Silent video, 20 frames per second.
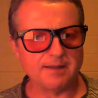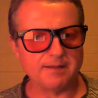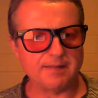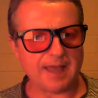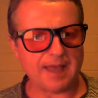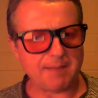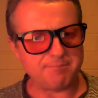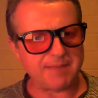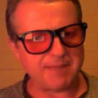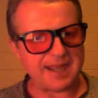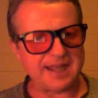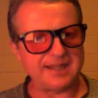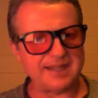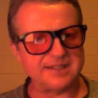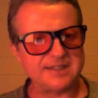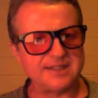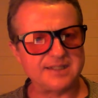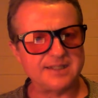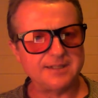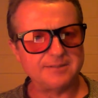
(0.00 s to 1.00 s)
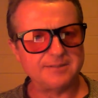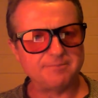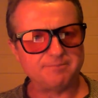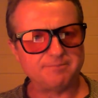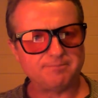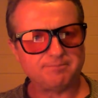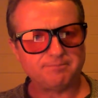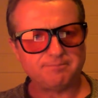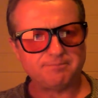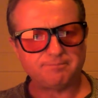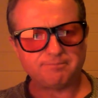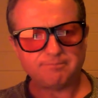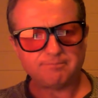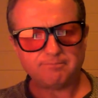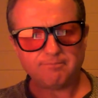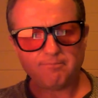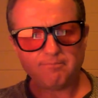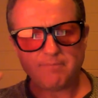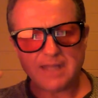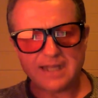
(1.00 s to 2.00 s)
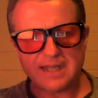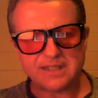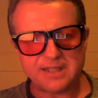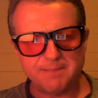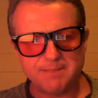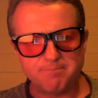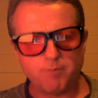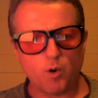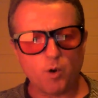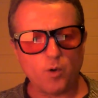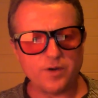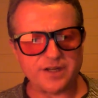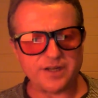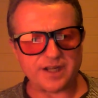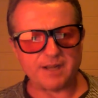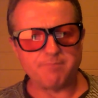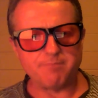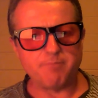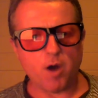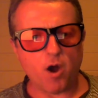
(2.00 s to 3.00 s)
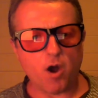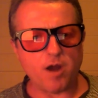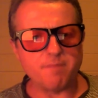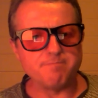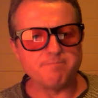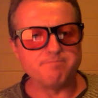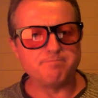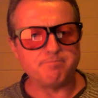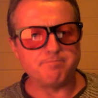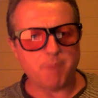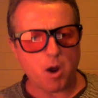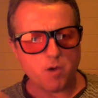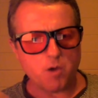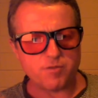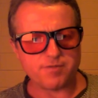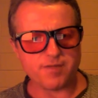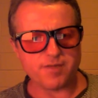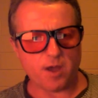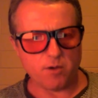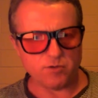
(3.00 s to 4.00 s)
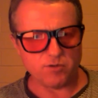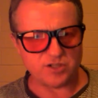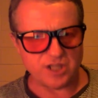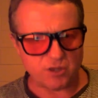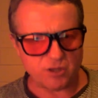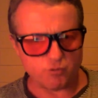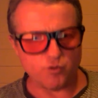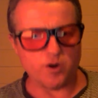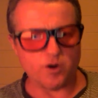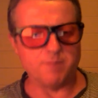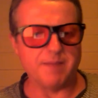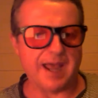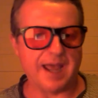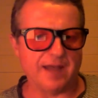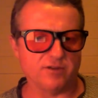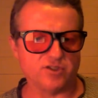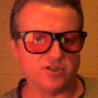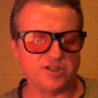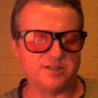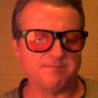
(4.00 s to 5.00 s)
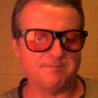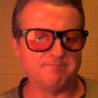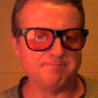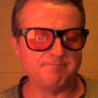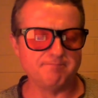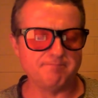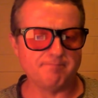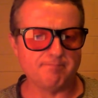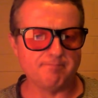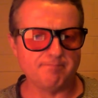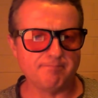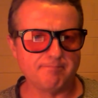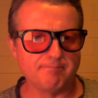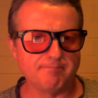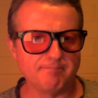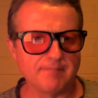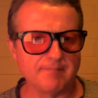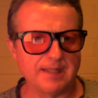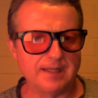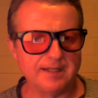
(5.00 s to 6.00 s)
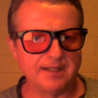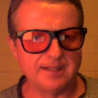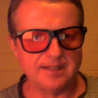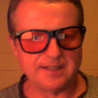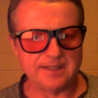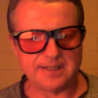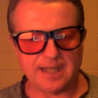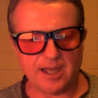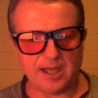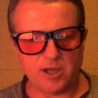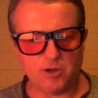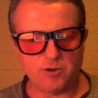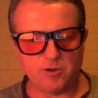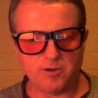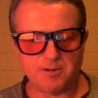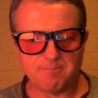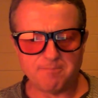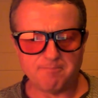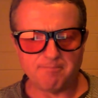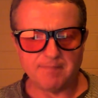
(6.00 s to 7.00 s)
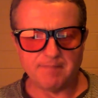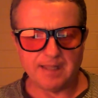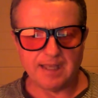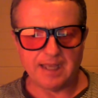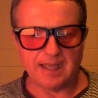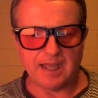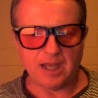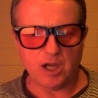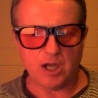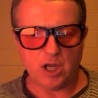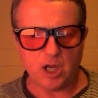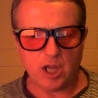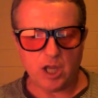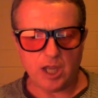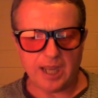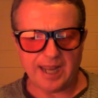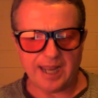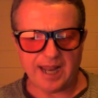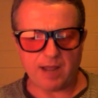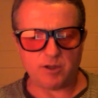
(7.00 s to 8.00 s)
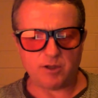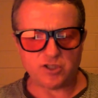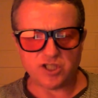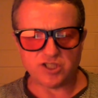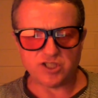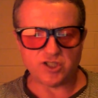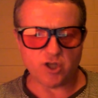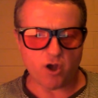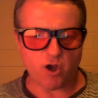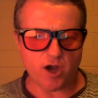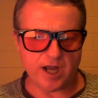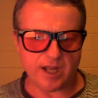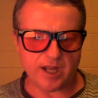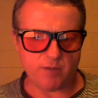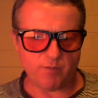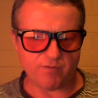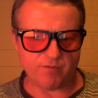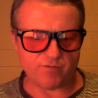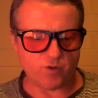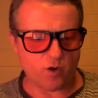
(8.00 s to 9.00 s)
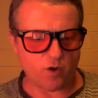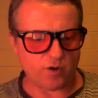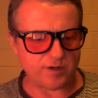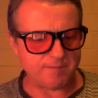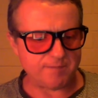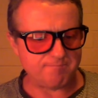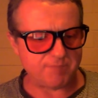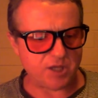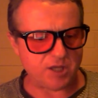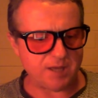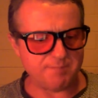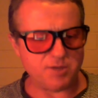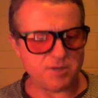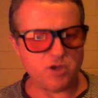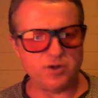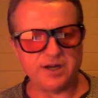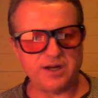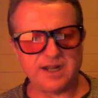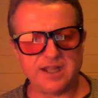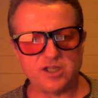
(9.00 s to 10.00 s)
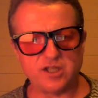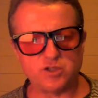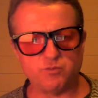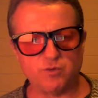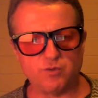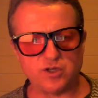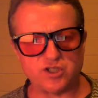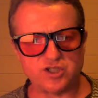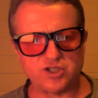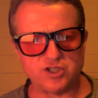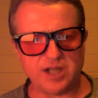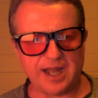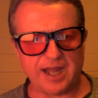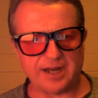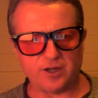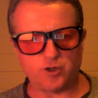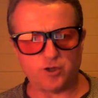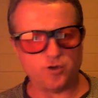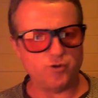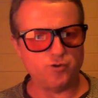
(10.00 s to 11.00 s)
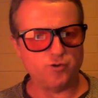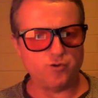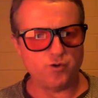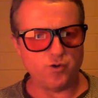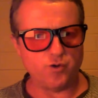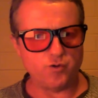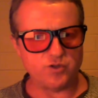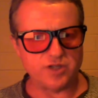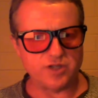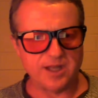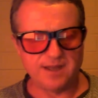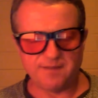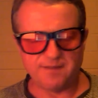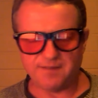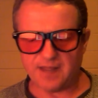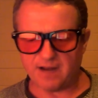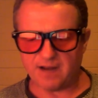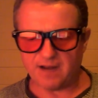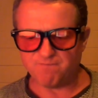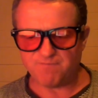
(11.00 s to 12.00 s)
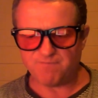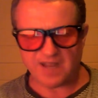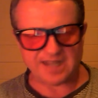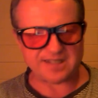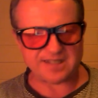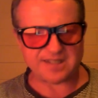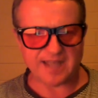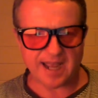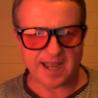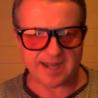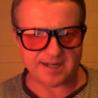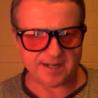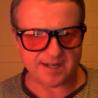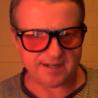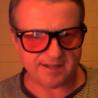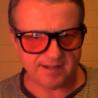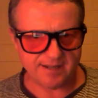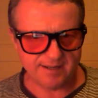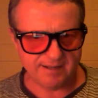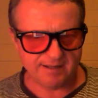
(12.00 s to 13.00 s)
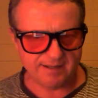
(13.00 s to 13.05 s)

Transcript: That means it's important to combine both those in good amounts. So in our society, we've got communities which and gurus that are fixated